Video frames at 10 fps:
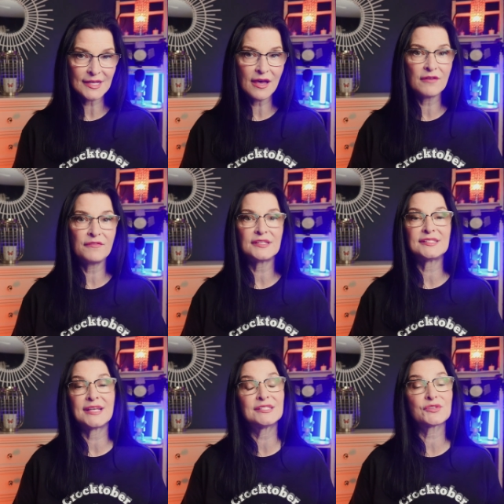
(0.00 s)
of
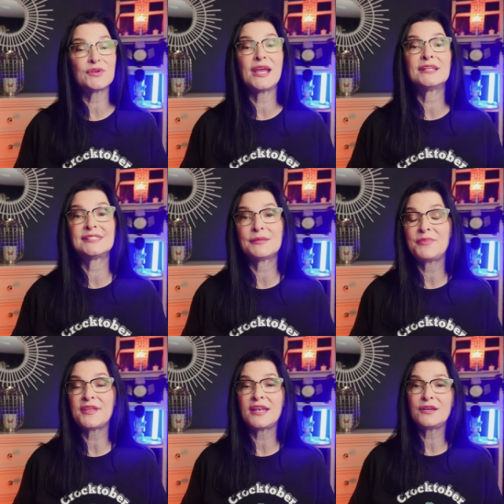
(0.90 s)
sensory and
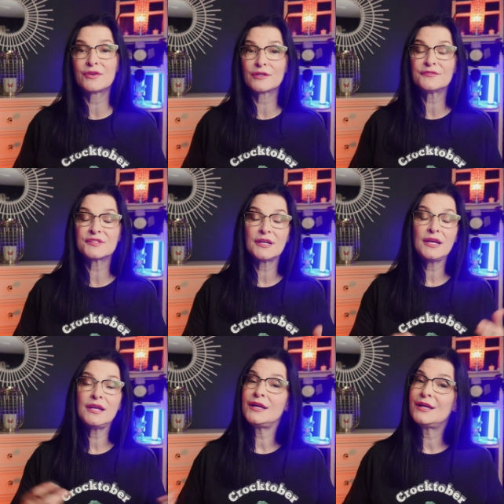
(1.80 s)
sympathetic nerves,
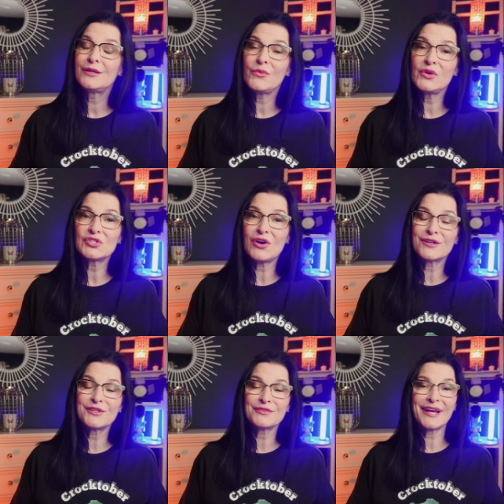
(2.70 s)
which are
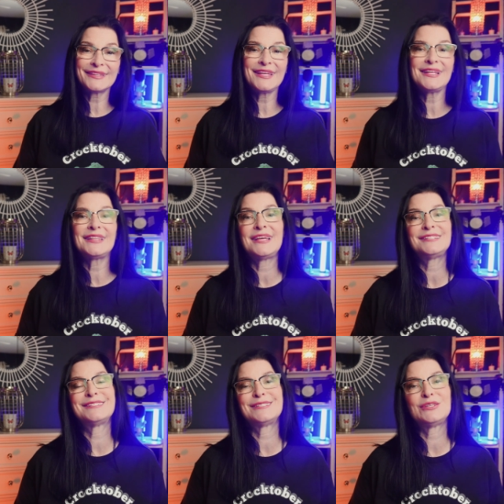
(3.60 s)
directly
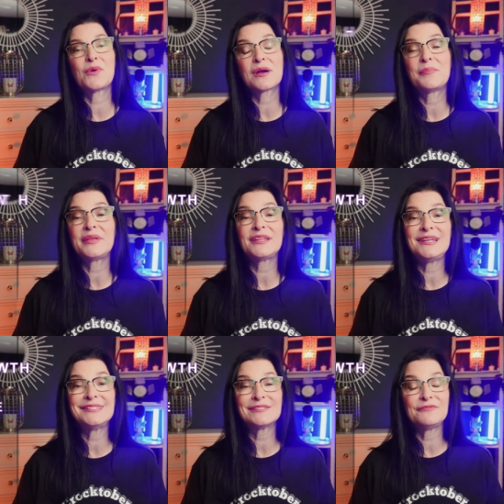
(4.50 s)
linked to our
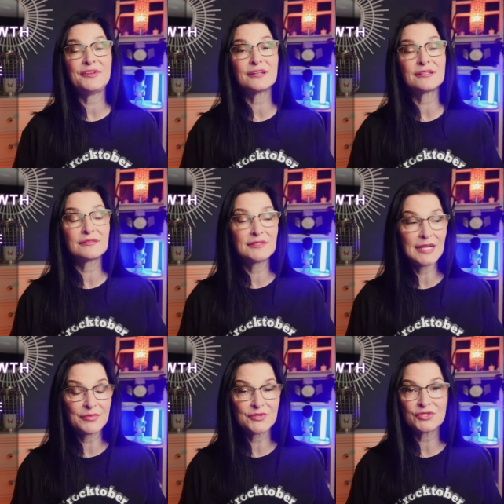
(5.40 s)
ability to feel
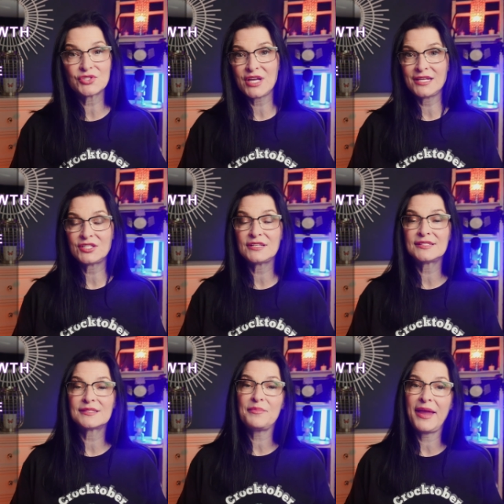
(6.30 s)
temperature
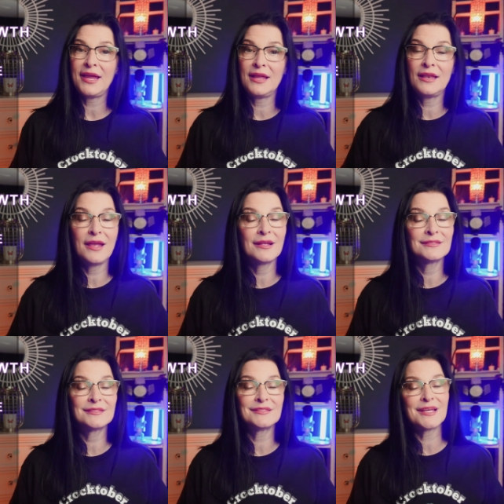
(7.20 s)
changes, pain,
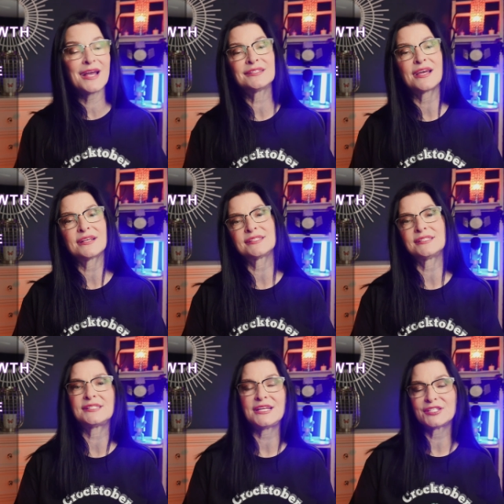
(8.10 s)
and tactile
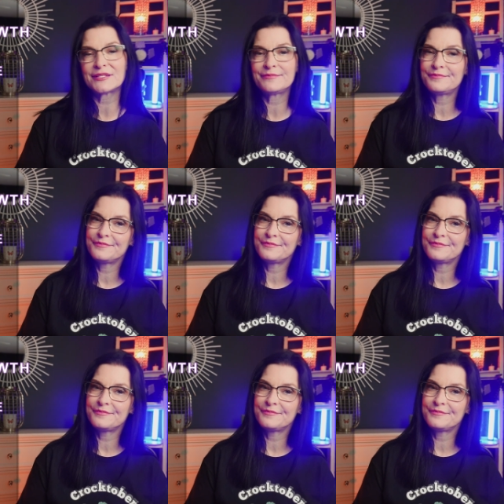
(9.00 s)
sensation.